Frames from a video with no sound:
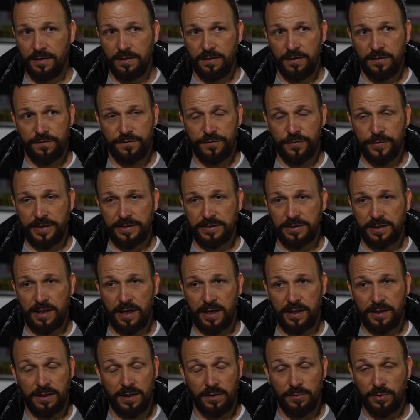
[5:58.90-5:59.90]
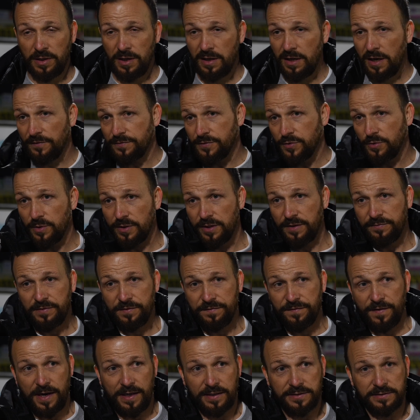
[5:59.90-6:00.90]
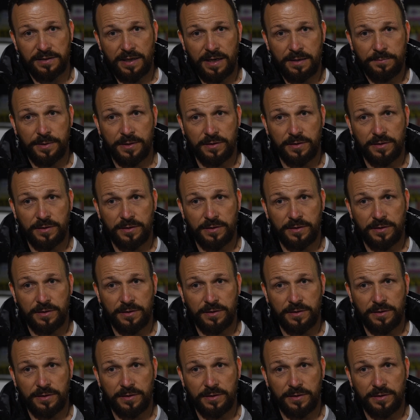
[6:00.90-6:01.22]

3 today, and I would have loved to give the fans that,